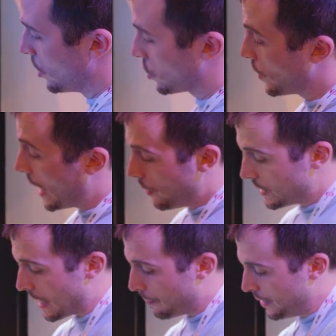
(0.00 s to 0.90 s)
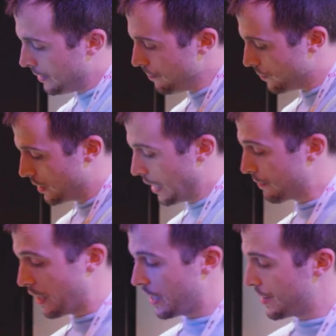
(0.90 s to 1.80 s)
So now what's happening,
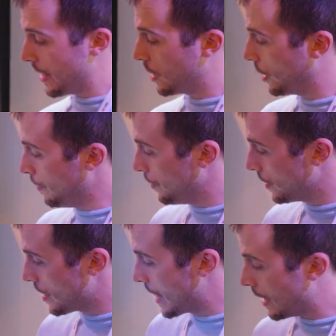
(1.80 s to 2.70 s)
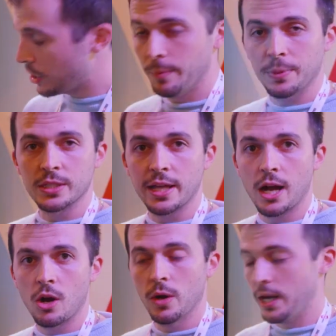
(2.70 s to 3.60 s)
I've cut on that clip. That clip is
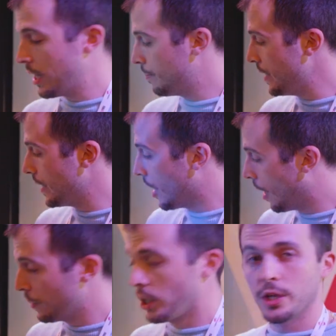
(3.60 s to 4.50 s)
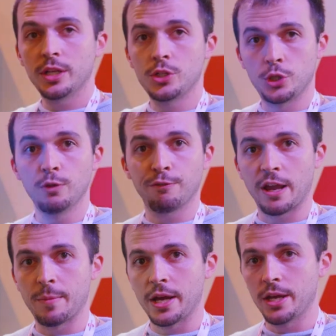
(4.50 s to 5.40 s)
now being uploaded to
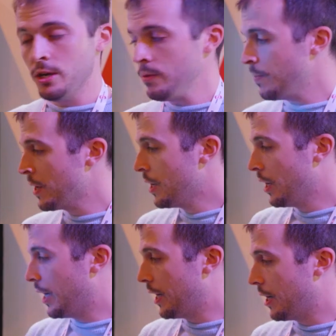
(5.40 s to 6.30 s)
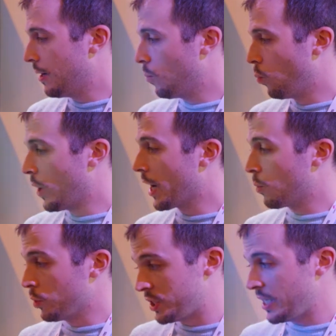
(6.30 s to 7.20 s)
Frame.io, where
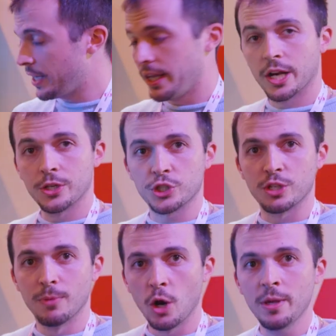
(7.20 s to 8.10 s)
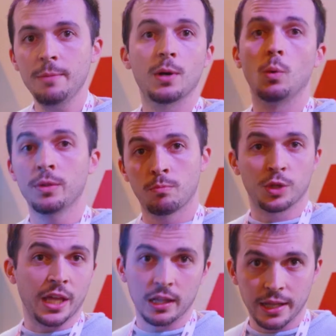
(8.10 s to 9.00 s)
we'll see it here in just a moment. But
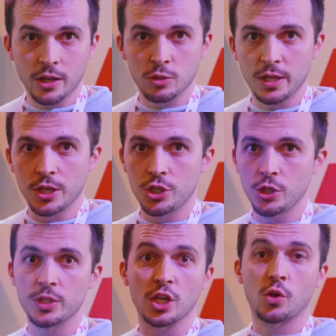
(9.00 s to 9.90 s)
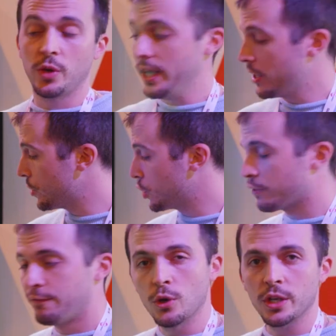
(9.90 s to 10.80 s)
what that allows me to do as a creator is
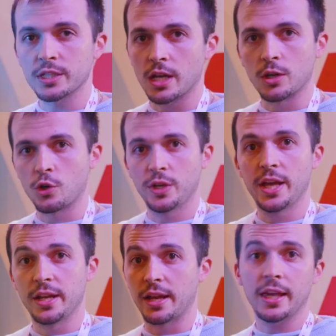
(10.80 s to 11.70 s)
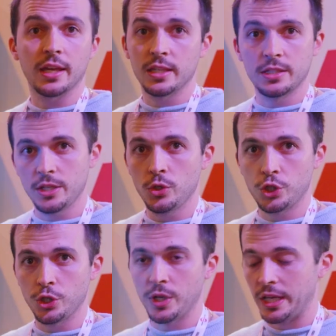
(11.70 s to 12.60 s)
just focus on creating. I can continue
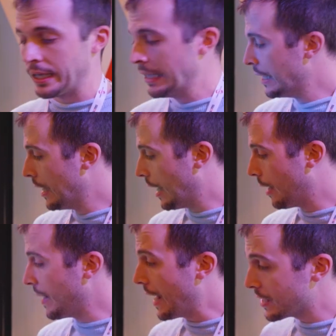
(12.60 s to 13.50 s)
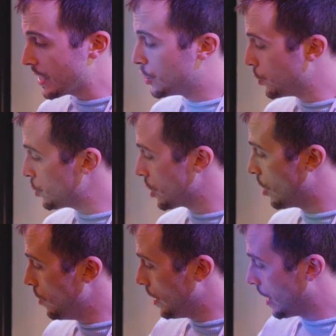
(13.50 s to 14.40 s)
shooting, and as I do
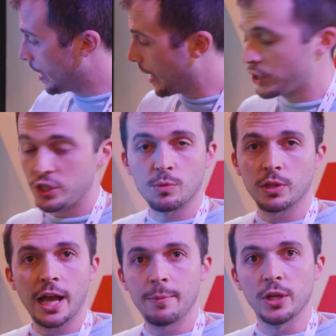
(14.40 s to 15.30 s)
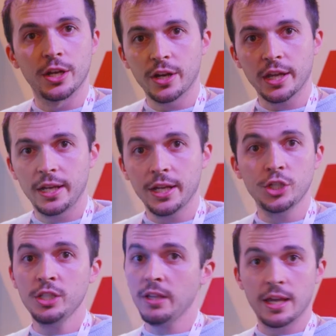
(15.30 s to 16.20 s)
so, I just need reliable internet
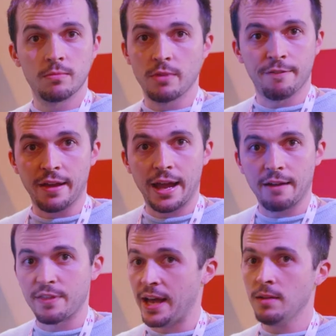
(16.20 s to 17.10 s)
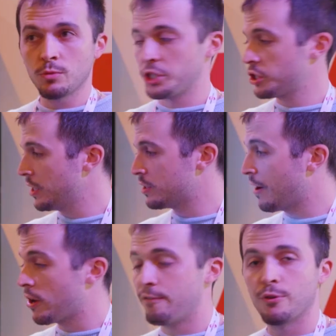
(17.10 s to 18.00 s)
connection. And if I have that, which is
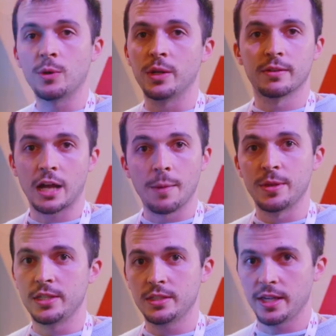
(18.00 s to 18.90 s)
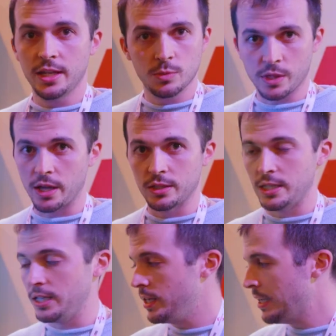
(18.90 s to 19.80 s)
very frequent and common these days with
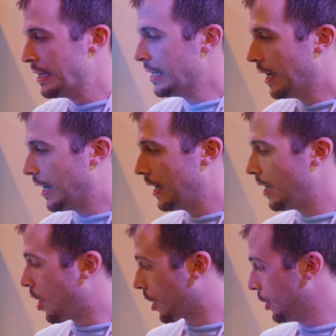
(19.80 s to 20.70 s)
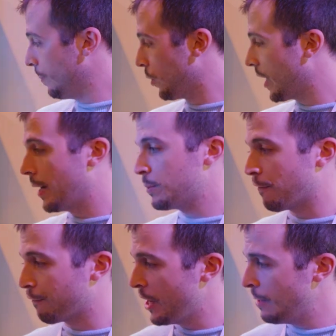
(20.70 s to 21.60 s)
LTE, our clip will get up to
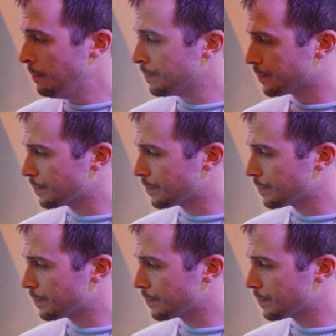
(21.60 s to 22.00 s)
frame,